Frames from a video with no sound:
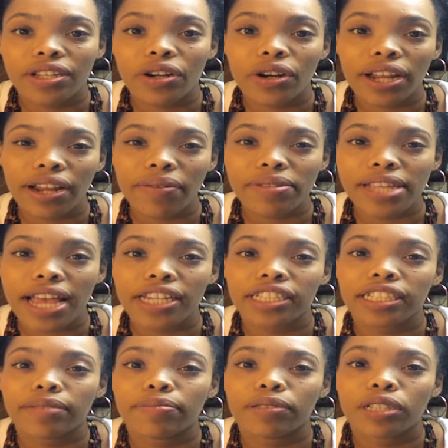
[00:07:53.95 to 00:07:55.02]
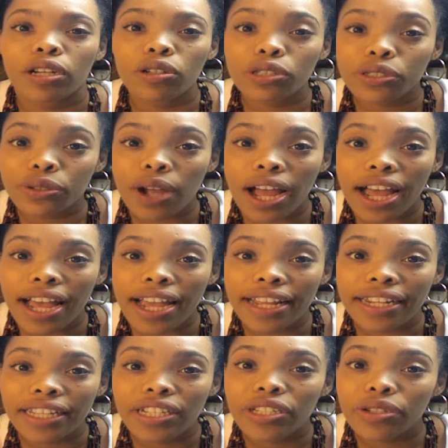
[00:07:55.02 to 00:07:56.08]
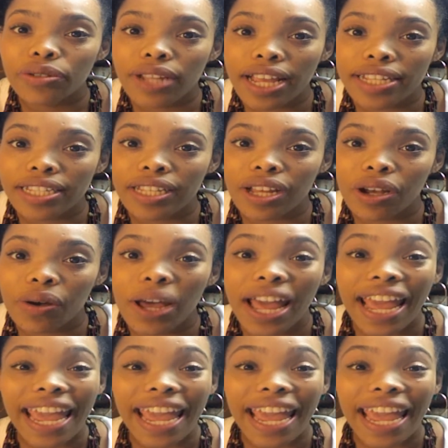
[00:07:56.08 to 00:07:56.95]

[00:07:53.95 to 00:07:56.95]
her hair was actually blow dried 2 days ago